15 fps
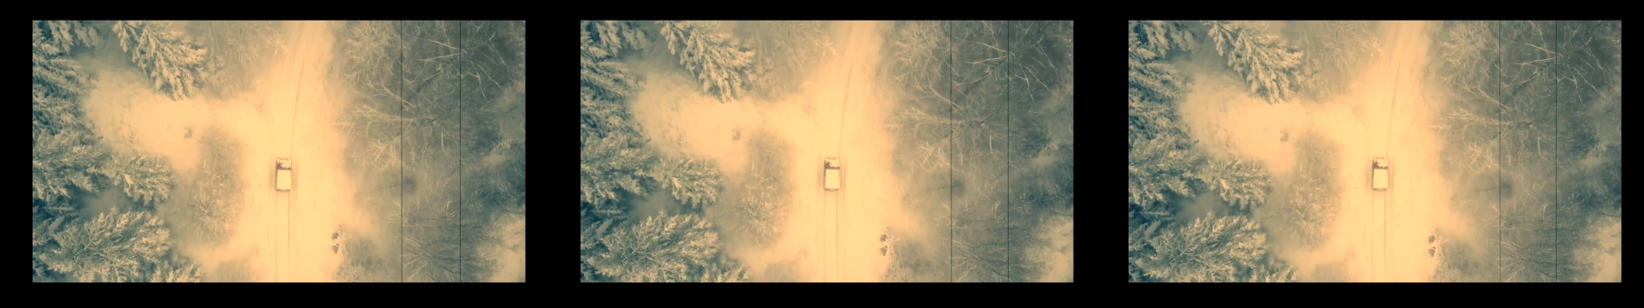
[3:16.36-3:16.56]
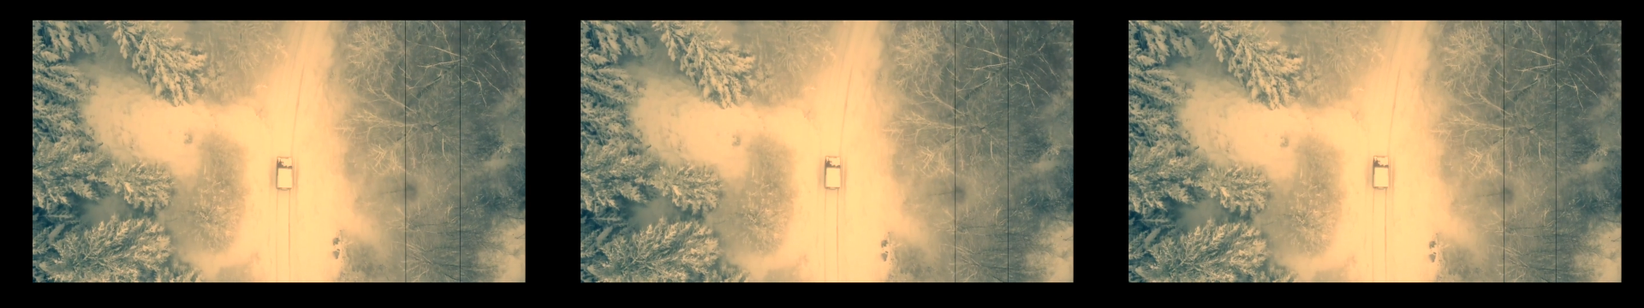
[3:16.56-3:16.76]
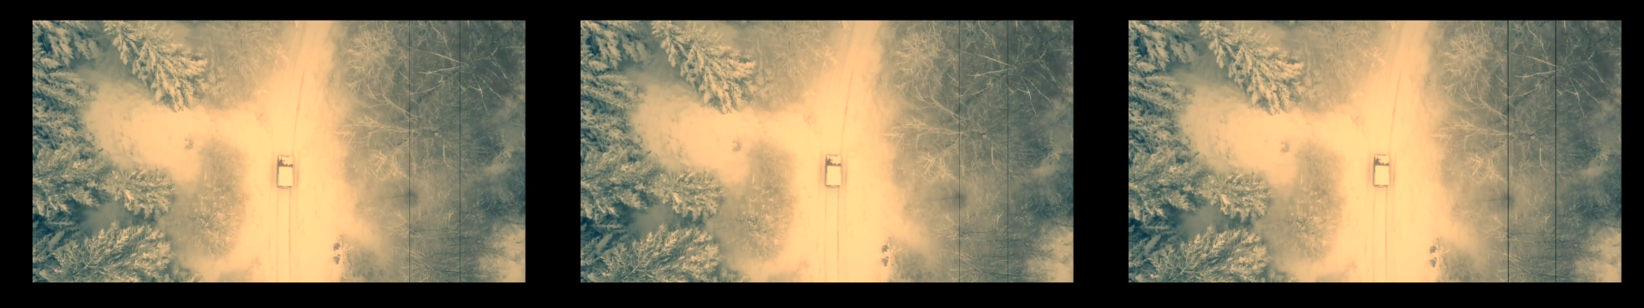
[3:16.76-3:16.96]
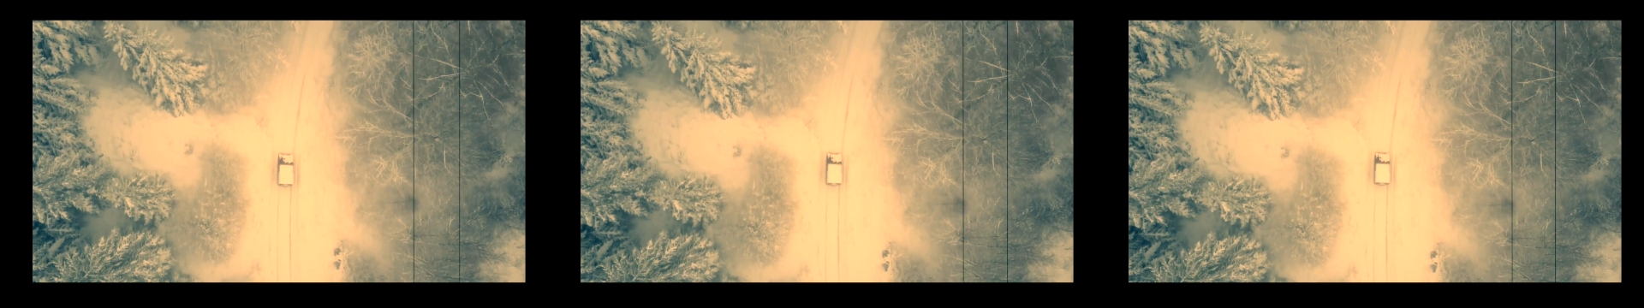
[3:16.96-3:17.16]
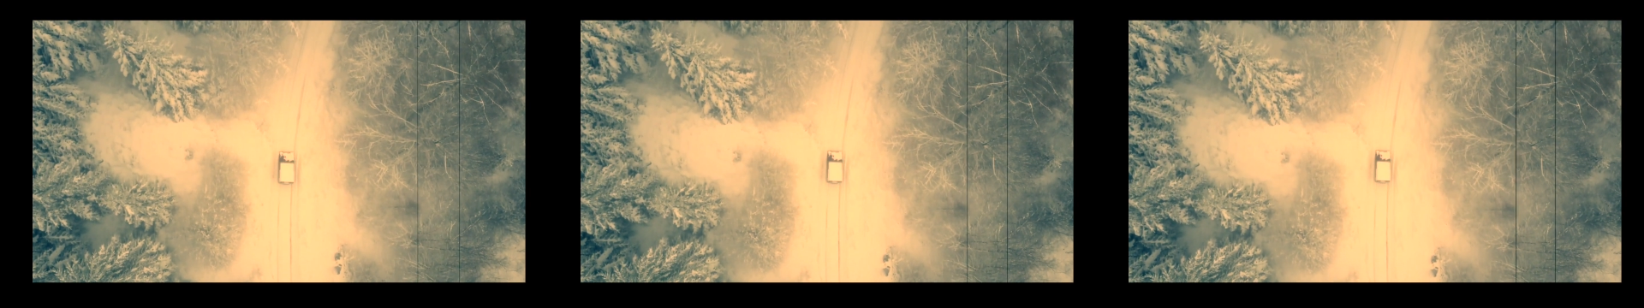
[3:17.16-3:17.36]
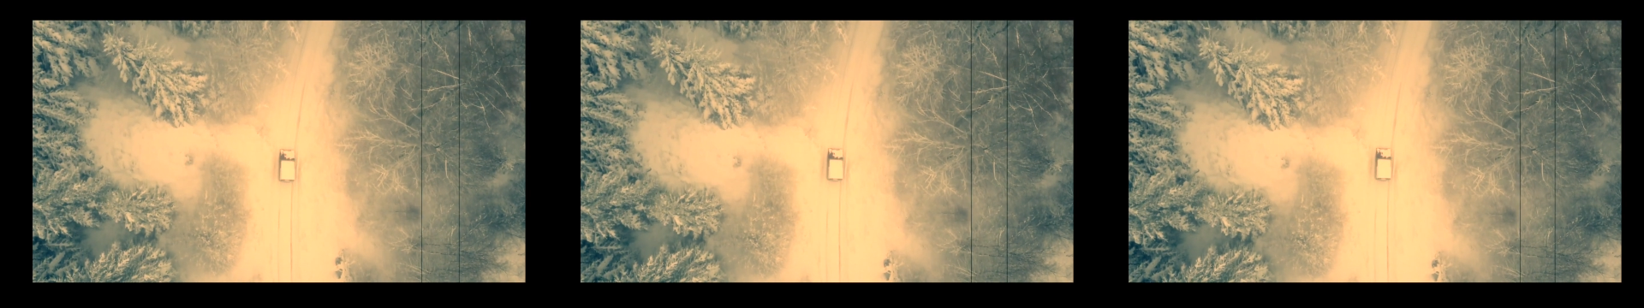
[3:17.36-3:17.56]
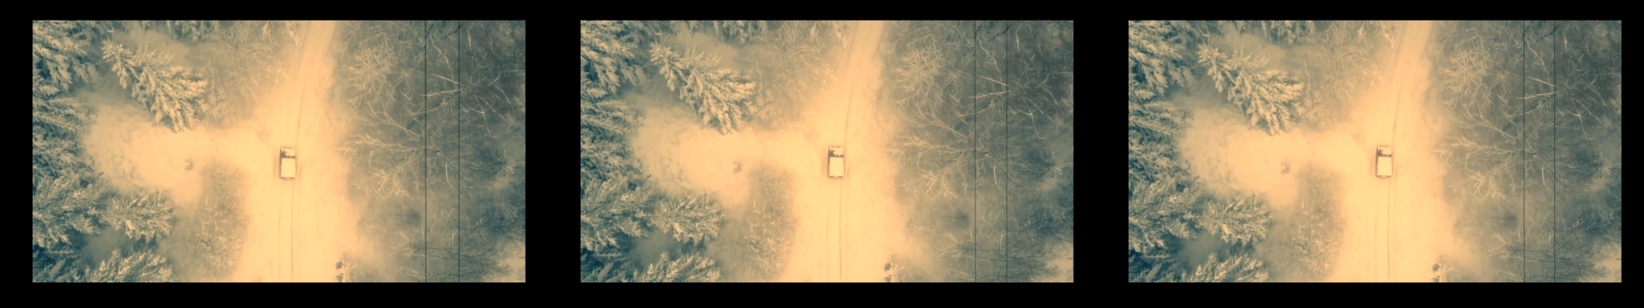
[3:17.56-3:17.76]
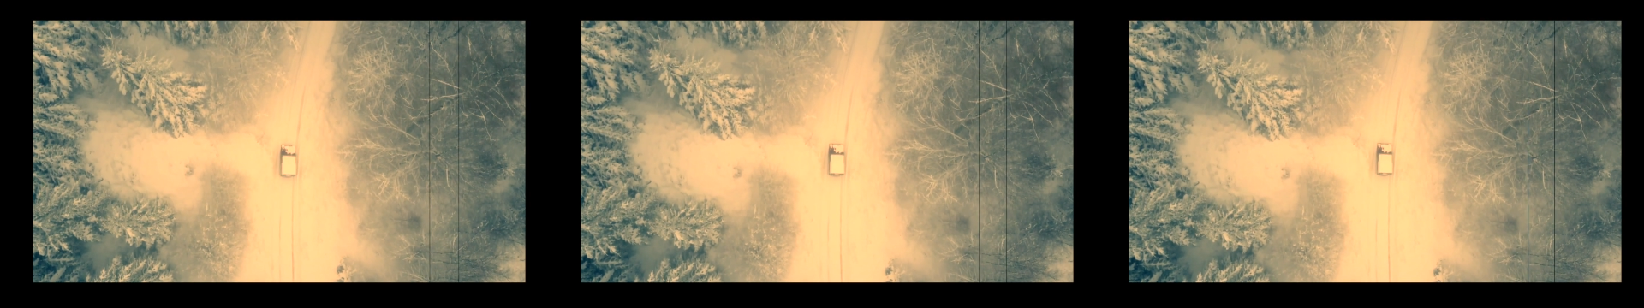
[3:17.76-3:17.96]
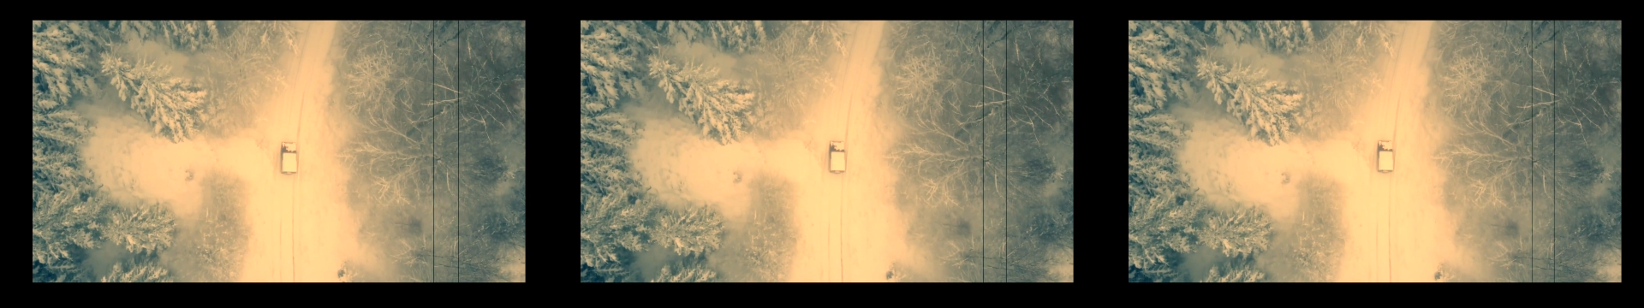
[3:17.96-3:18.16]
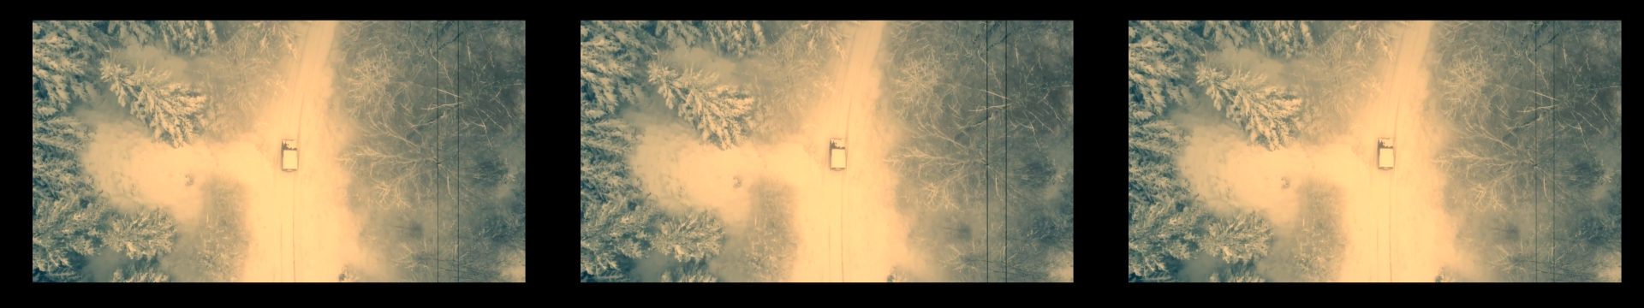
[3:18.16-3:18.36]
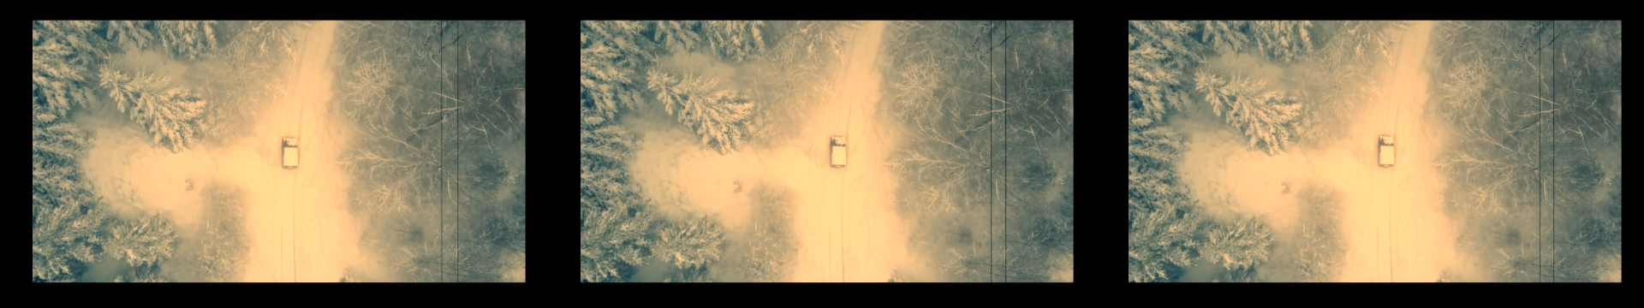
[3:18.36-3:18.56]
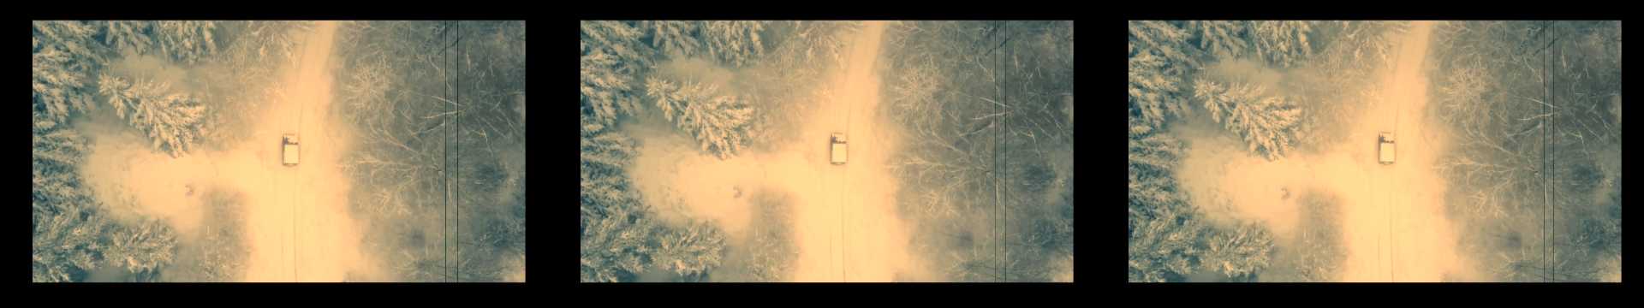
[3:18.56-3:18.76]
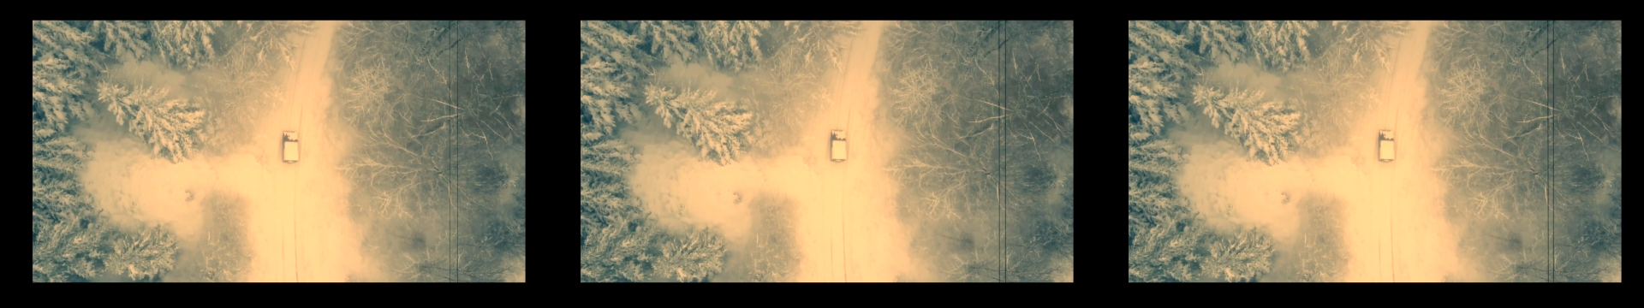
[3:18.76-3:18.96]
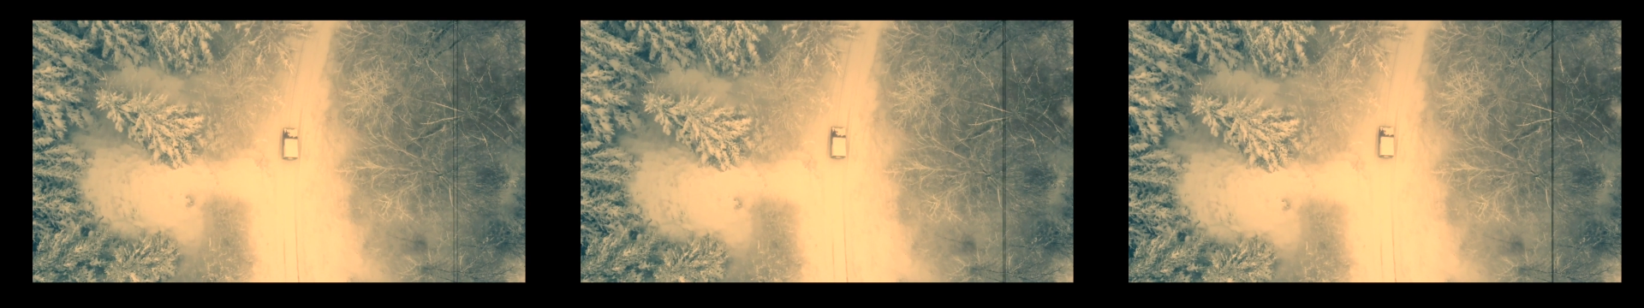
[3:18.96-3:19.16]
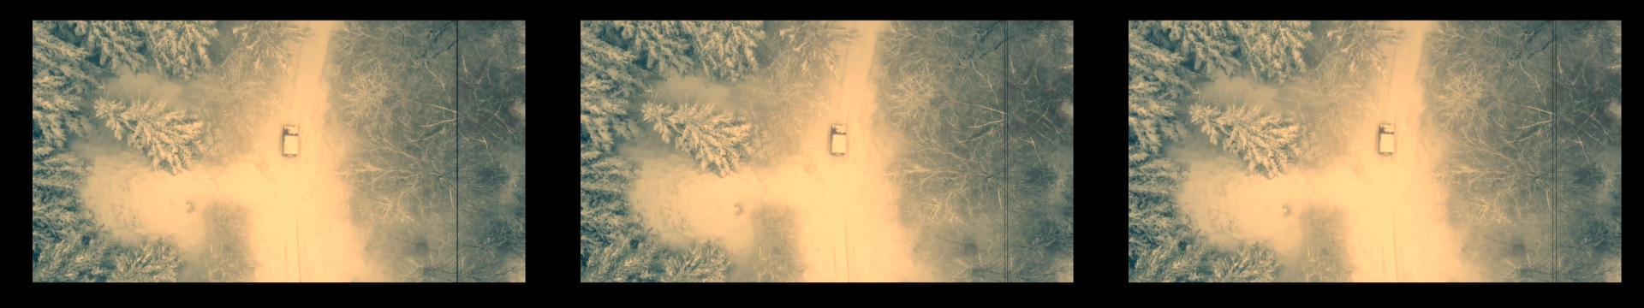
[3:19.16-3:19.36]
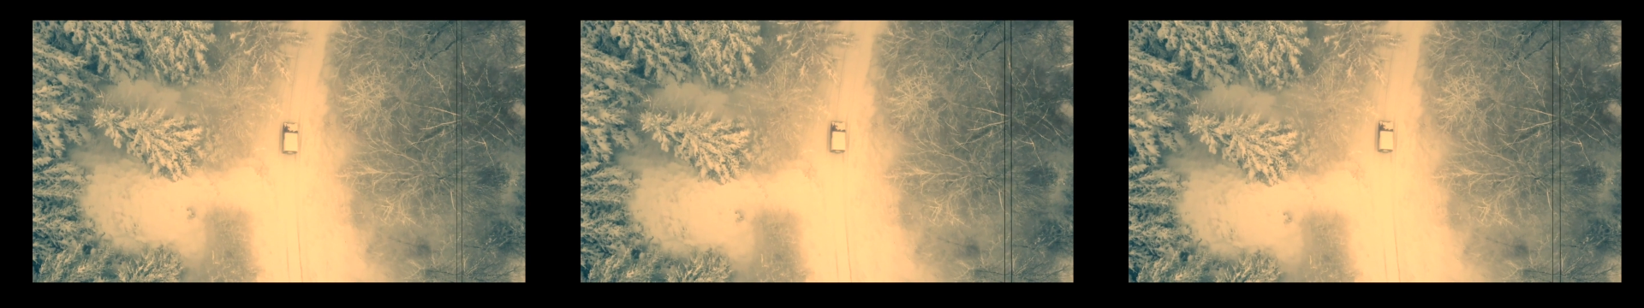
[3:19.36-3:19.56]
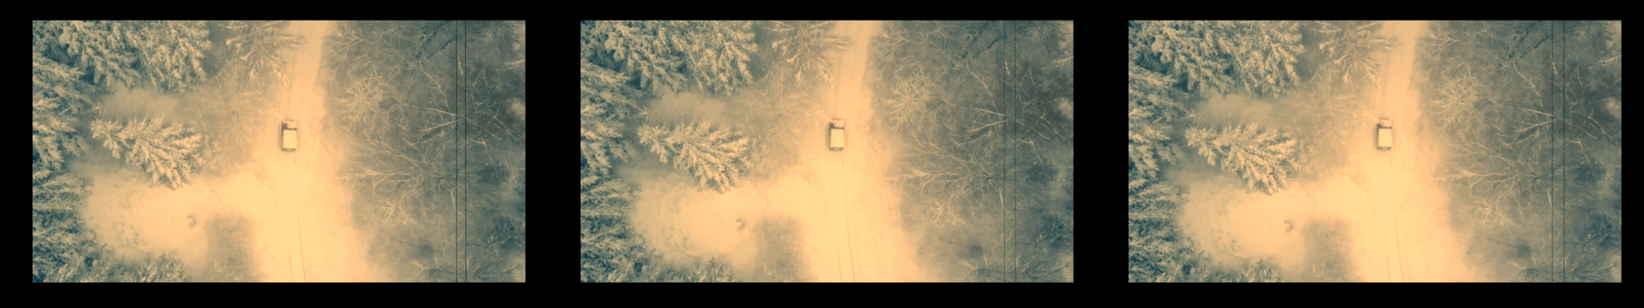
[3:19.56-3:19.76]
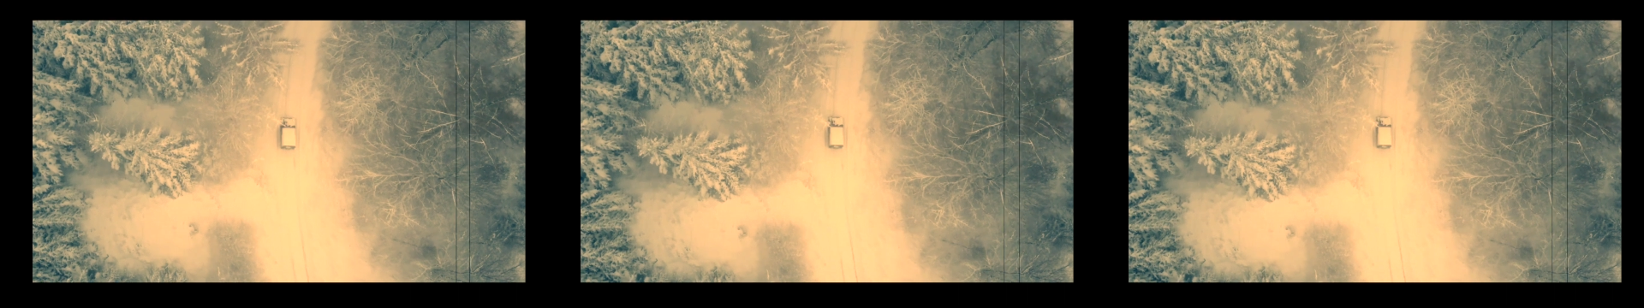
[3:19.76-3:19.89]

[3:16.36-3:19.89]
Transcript: No face is visible, so there are no lips to read.